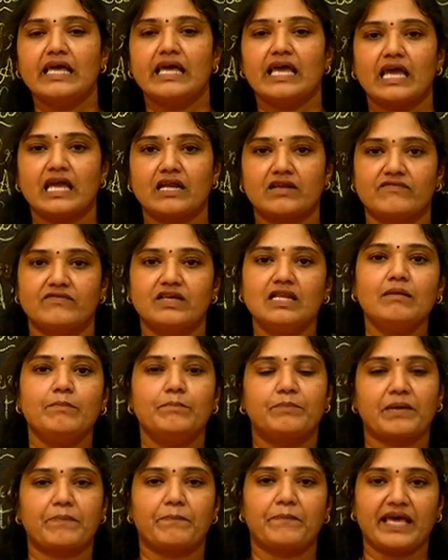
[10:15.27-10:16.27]
it will
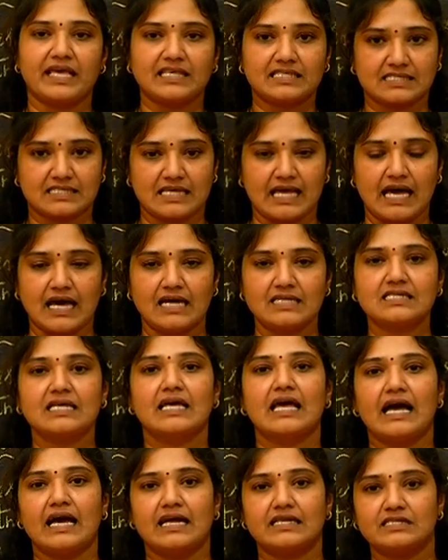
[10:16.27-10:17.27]
prepare starch,
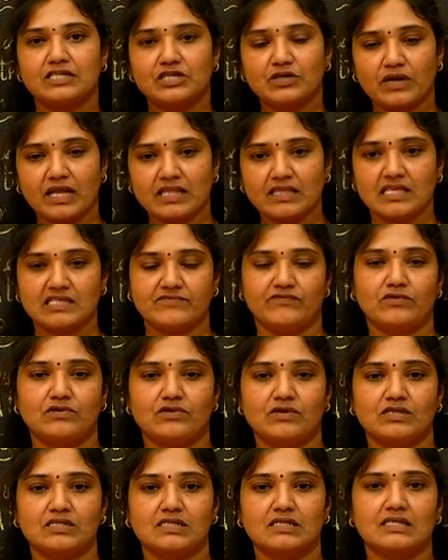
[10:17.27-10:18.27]
and during this
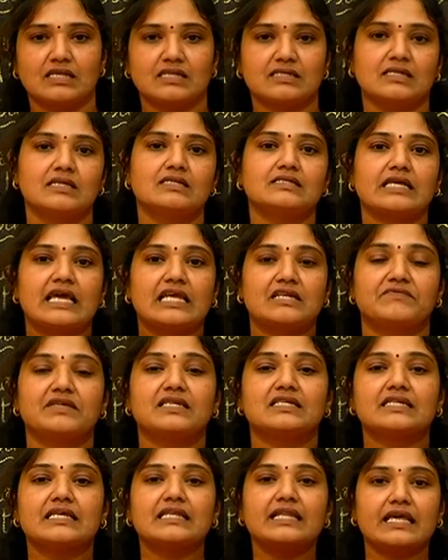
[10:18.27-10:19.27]
photosynthesis it will
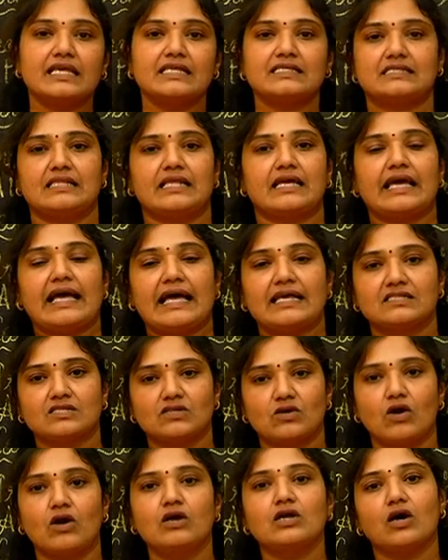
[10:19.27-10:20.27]
release the gas
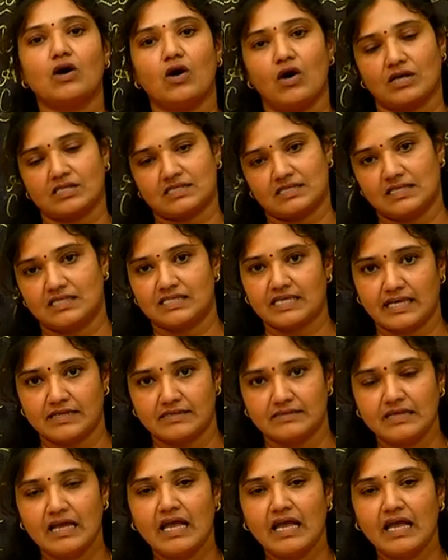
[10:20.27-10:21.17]
called oxygen,